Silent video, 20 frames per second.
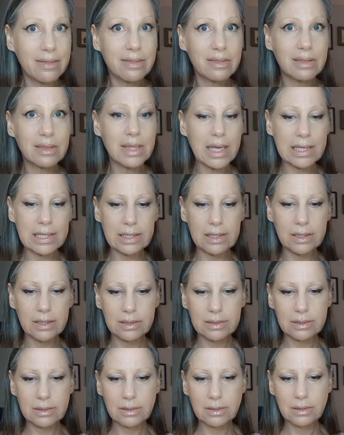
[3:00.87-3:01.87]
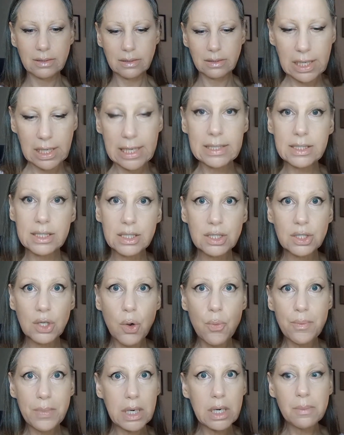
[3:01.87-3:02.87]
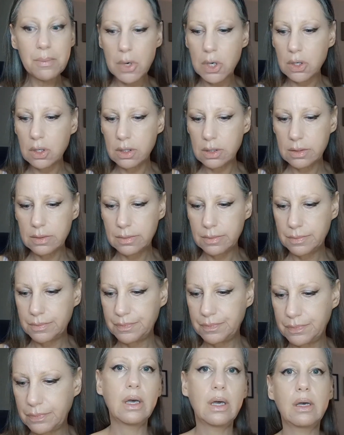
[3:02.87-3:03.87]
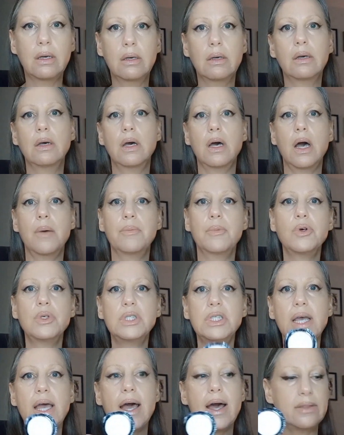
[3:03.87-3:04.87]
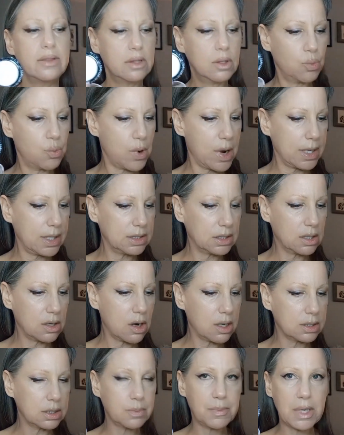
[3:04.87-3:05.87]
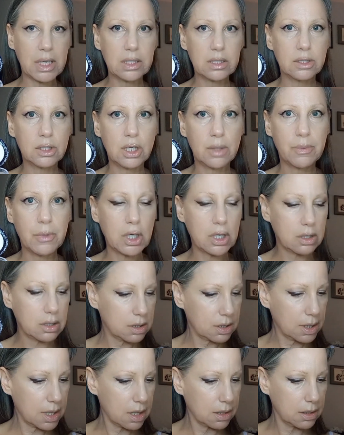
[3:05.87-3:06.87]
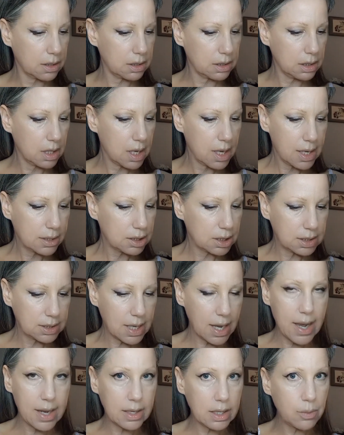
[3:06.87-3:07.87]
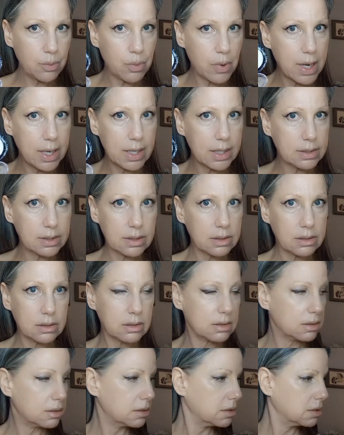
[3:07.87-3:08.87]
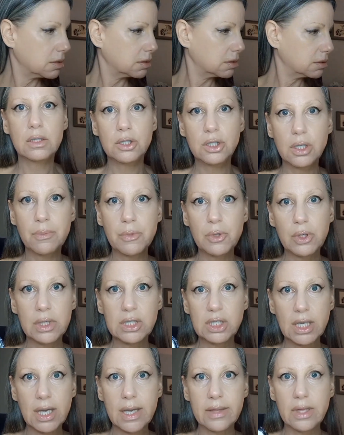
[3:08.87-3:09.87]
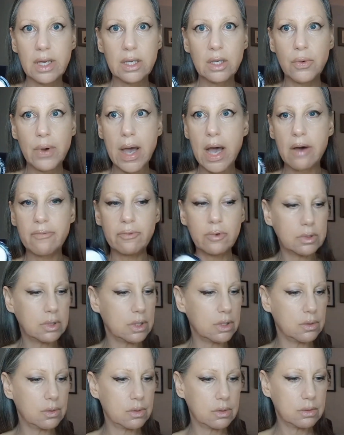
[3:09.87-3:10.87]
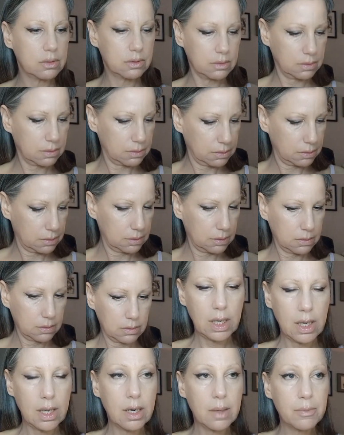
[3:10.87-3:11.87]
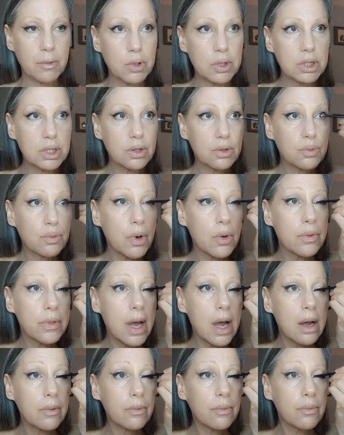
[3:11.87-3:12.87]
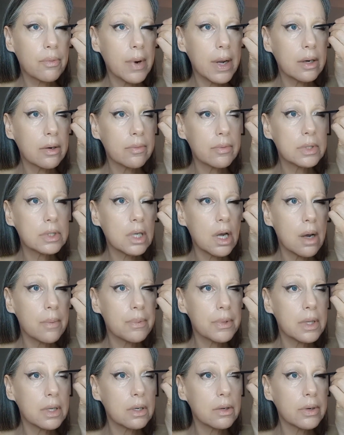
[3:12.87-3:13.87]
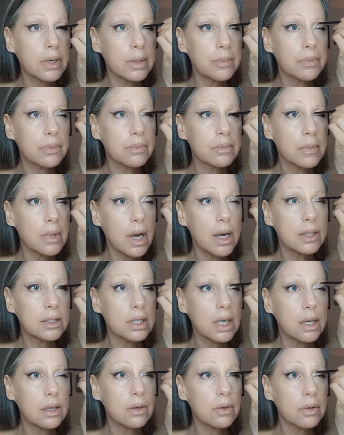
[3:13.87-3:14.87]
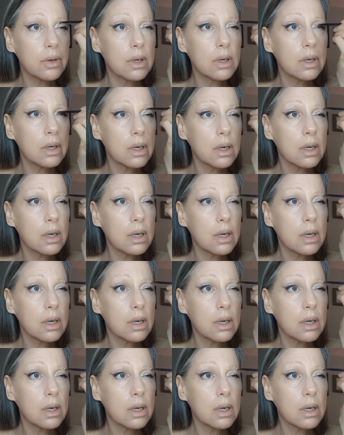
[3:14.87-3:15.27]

And like, it's so minimal. I'm going to add the white Cosmic Shimmer color. Just any white shimmery shade that you have will do. And I'm going to throw that right over top of the cream eyeshadow